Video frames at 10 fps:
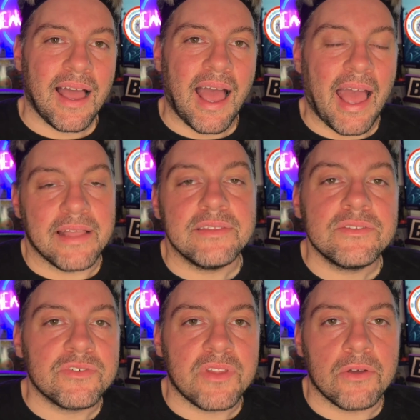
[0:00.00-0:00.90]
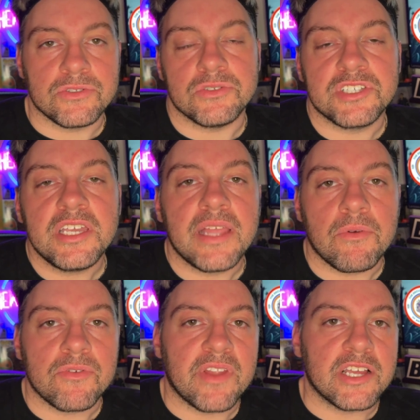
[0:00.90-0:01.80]
And for those who see their
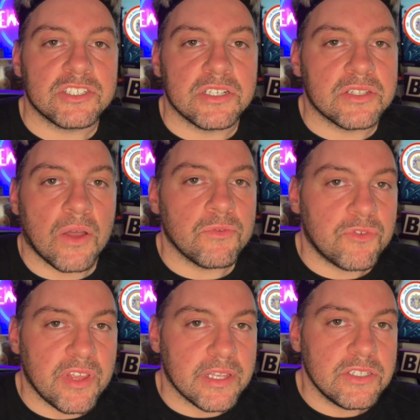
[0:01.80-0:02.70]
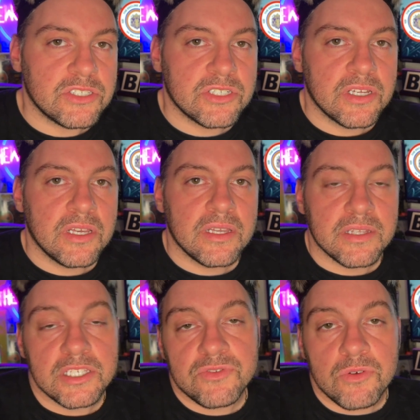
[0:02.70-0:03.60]
reflection and don't flinch,
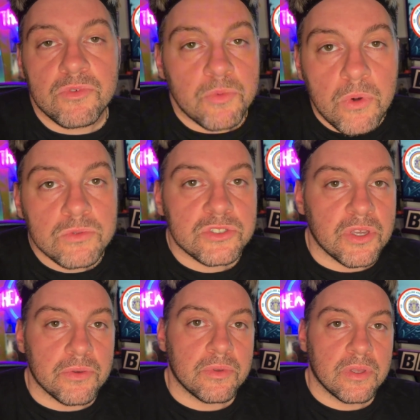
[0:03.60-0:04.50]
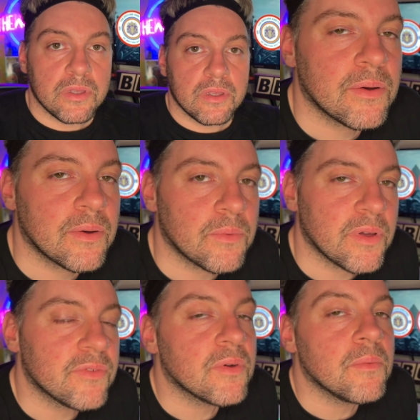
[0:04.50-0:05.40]
this film rewards you
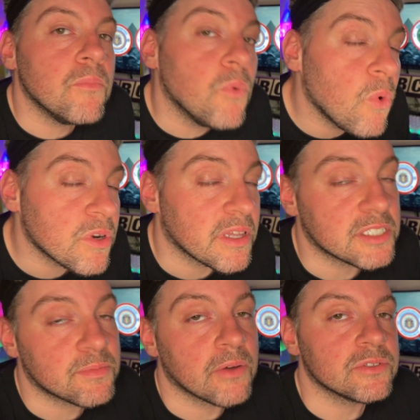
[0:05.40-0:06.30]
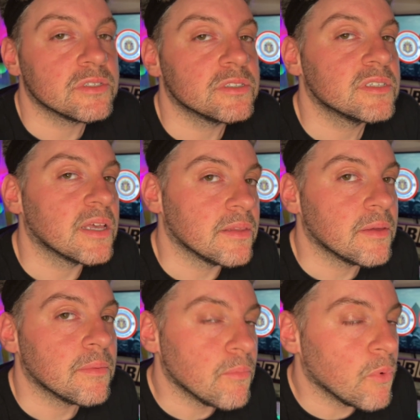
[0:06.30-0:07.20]
with more than explosions and
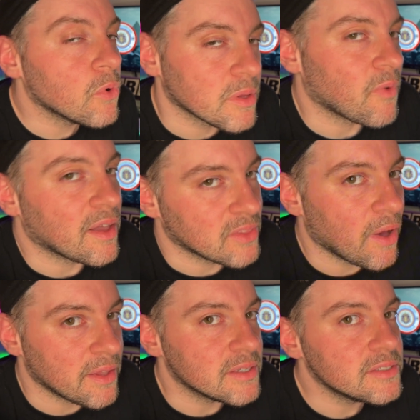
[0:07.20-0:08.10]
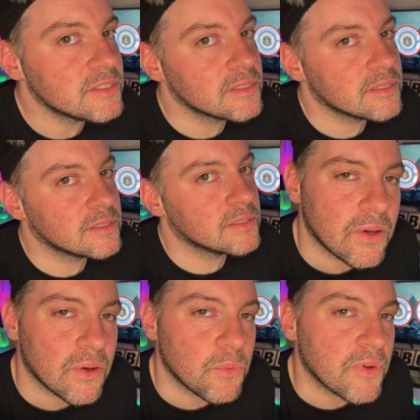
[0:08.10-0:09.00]
more than one-liners,
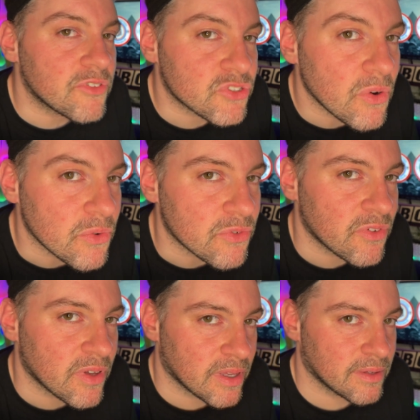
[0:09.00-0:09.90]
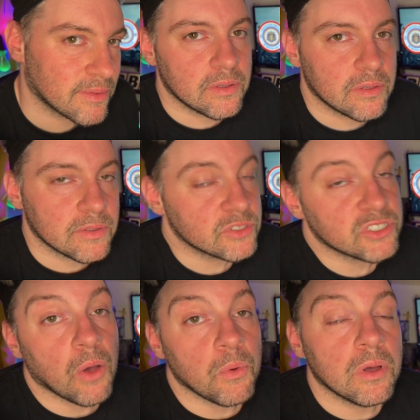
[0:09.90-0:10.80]
with truth.
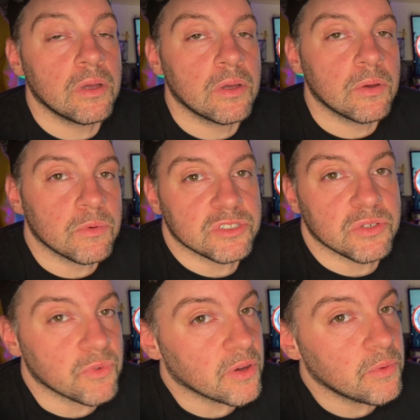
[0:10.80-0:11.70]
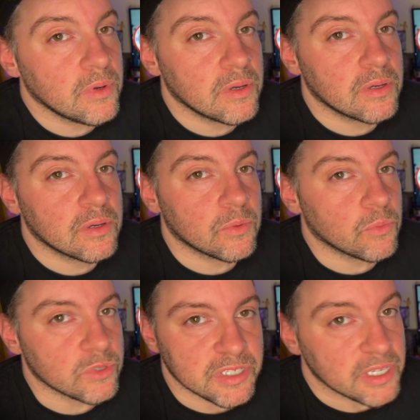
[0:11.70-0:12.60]
So, was it real?
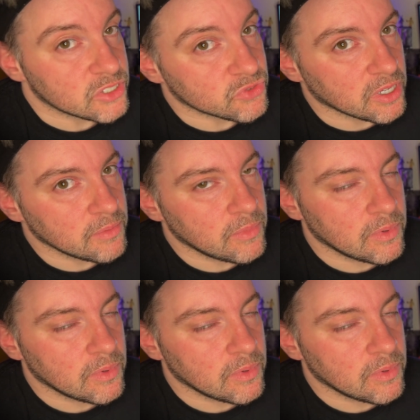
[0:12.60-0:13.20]
Was it a dream?